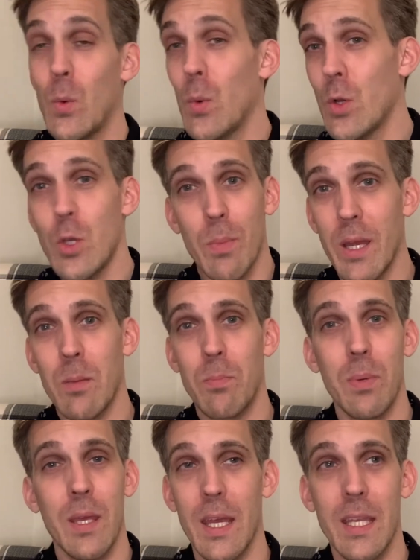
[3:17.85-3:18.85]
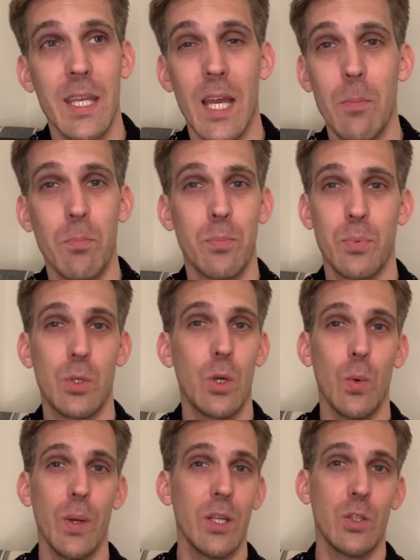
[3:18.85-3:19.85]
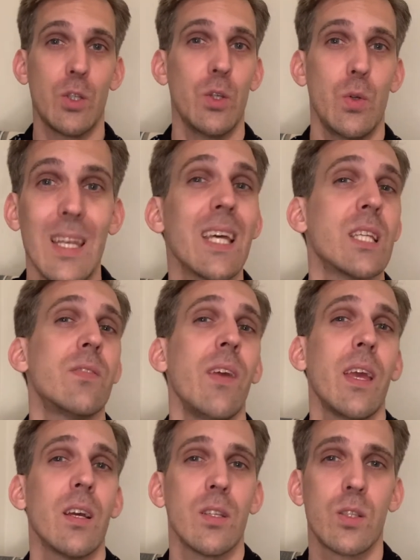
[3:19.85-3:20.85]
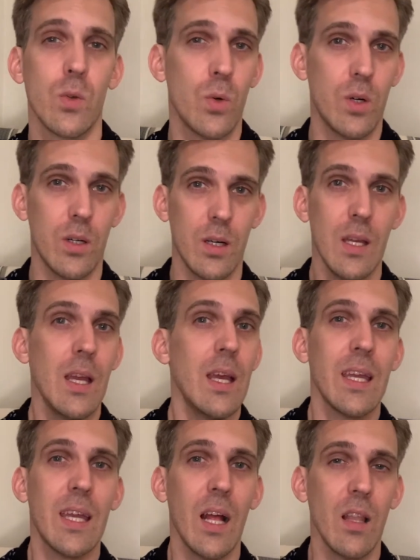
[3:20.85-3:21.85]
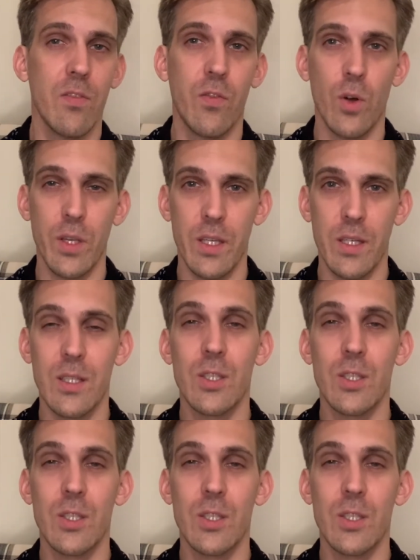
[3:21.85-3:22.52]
Or you might be ending up going to Las Vegas or California.